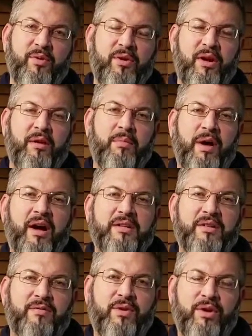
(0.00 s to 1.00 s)
doing an
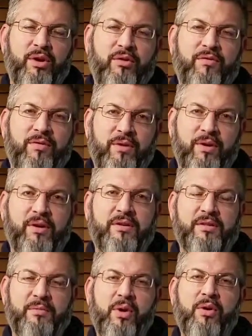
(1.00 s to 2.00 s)
unboxing video for a
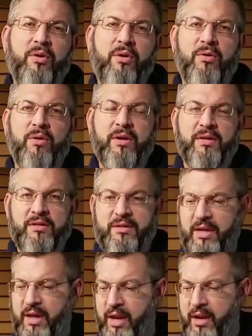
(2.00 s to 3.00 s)
Zmodo
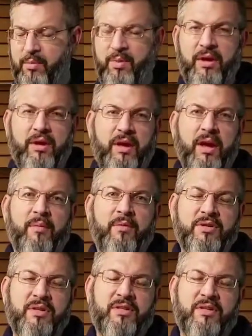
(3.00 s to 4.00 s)
1080p camera
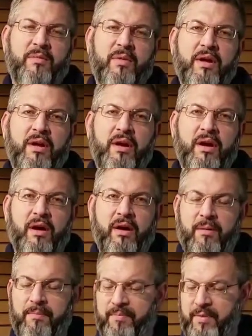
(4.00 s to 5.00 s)
system.
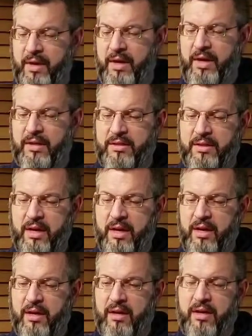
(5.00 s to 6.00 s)
It's
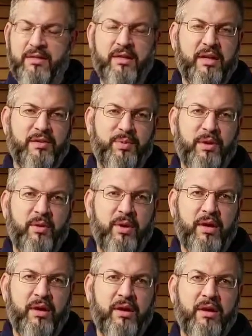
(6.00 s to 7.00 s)

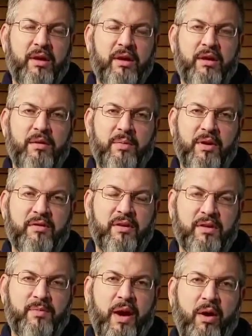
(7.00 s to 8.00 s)
sPoE, basically
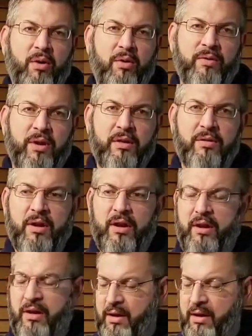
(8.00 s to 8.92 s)
it's power over Ethernet.